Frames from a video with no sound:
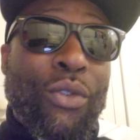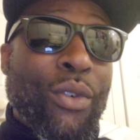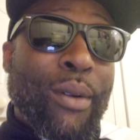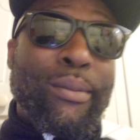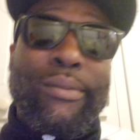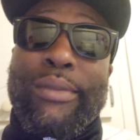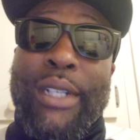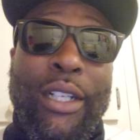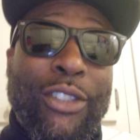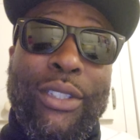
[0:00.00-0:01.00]
from
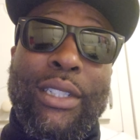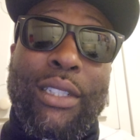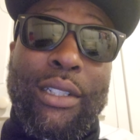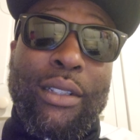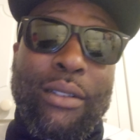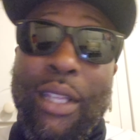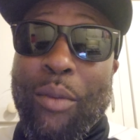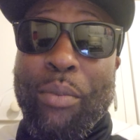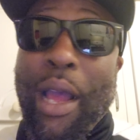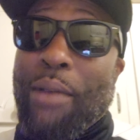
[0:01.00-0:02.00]
country to
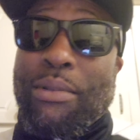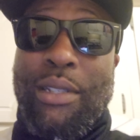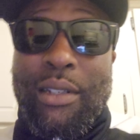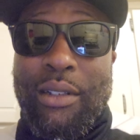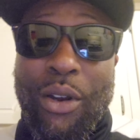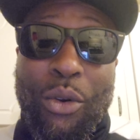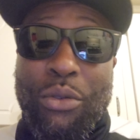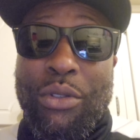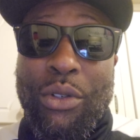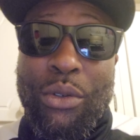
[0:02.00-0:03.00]
hip hop to
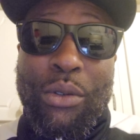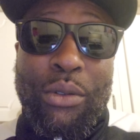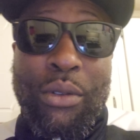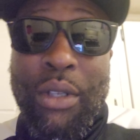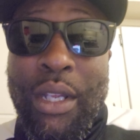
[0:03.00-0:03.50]
old school